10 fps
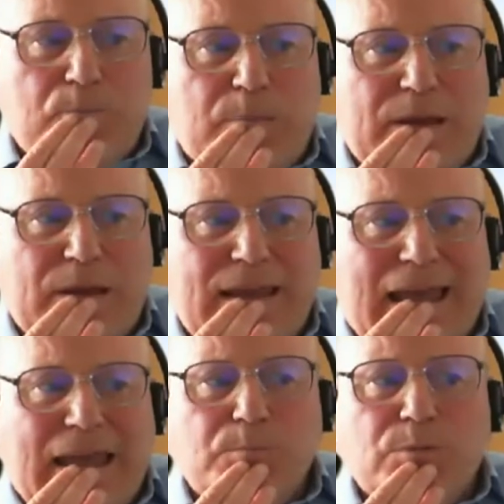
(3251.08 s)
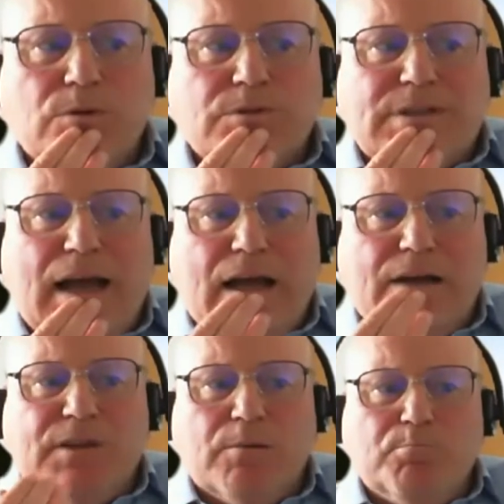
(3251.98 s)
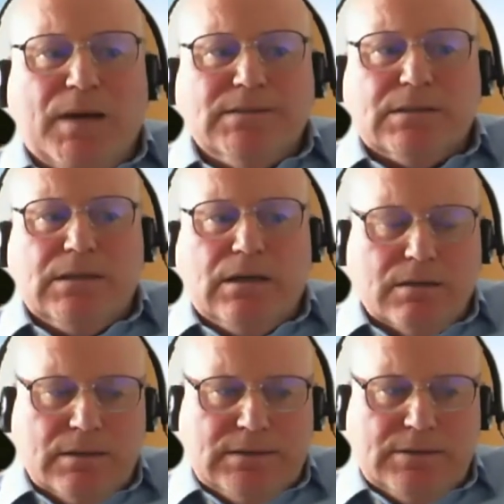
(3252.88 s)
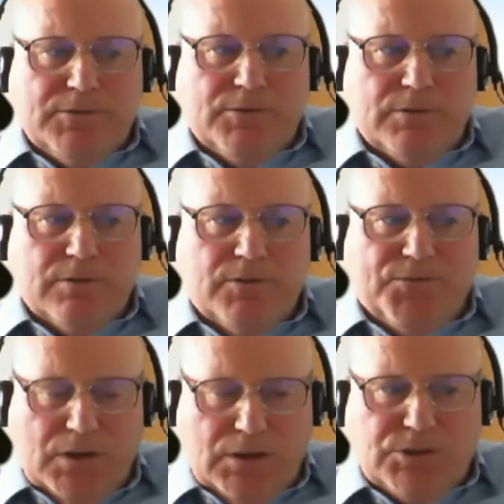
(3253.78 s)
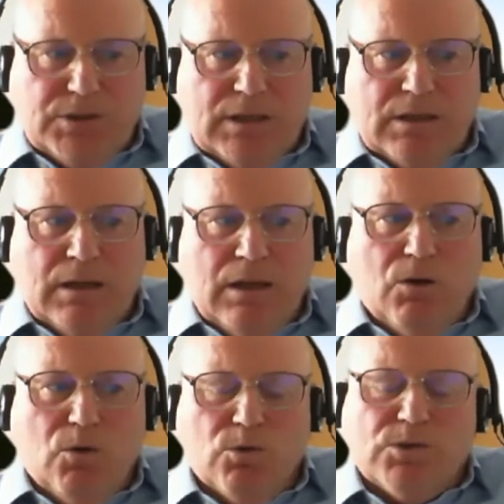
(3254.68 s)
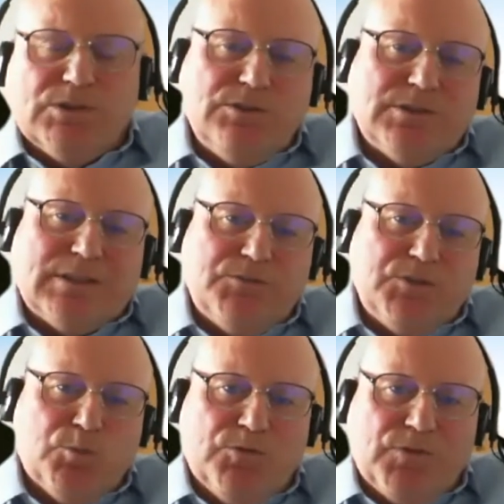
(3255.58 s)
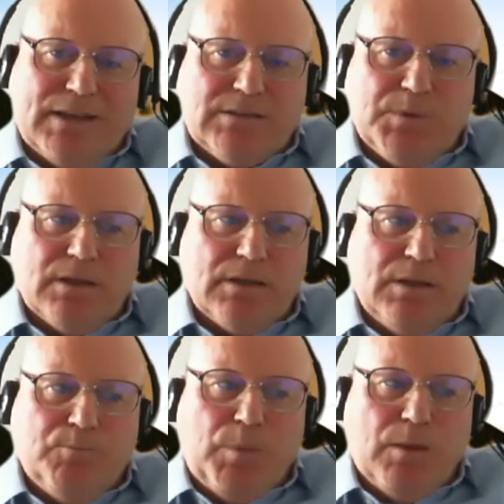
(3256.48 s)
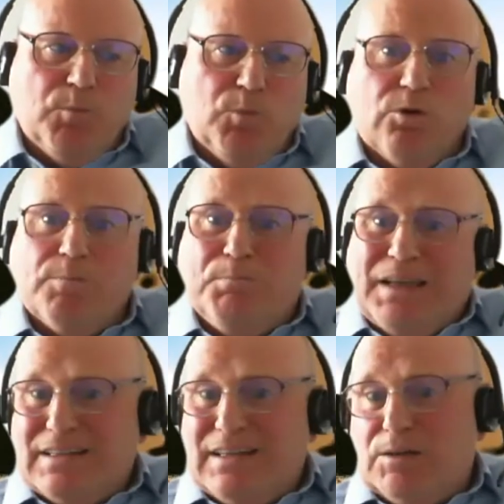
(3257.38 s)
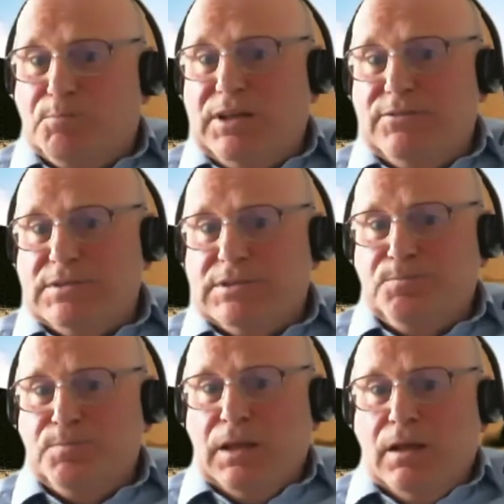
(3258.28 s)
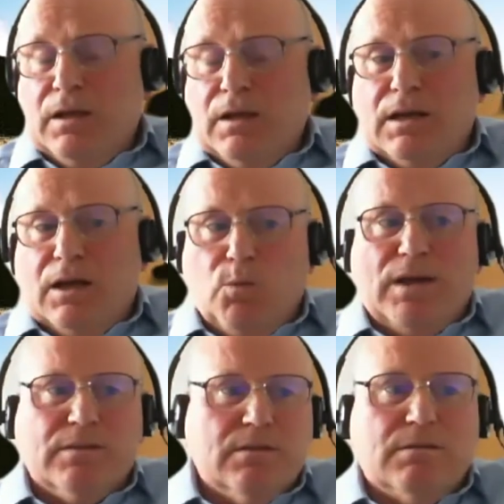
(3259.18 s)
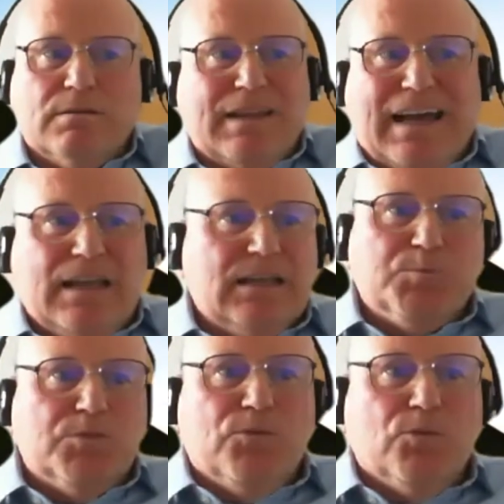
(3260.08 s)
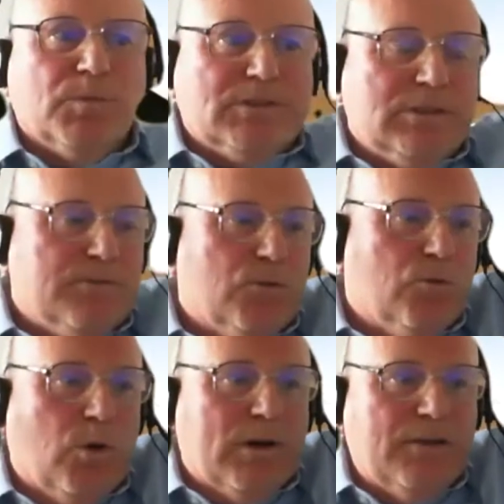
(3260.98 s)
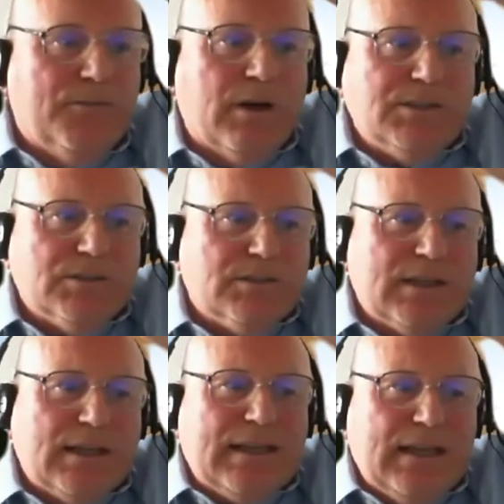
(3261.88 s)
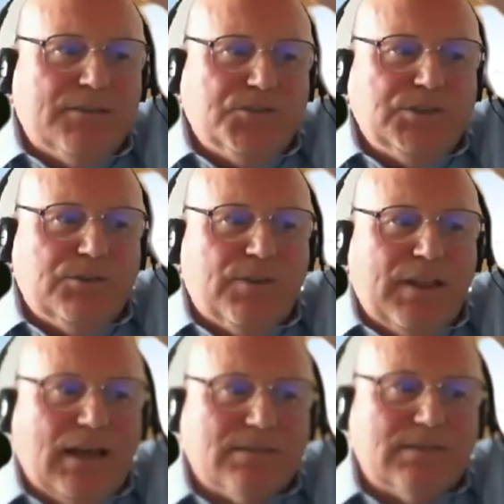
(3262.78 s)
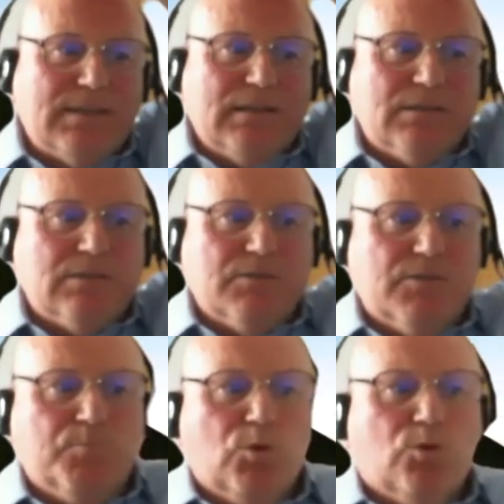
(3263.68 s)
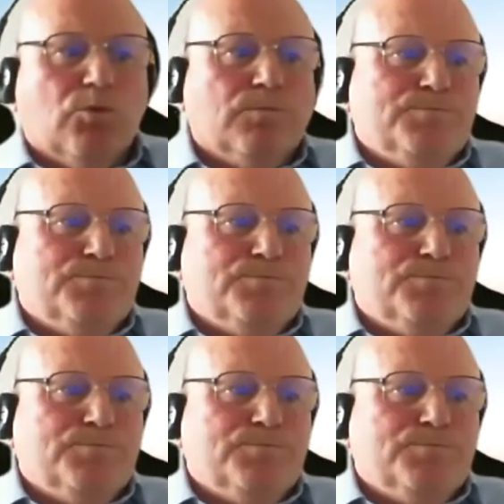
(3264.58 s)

being able to have that metacognitive functioning also just gives you more flexibility, more ability to pivot. Now, whether that is performative or whatever, I just think it gives you that sense of more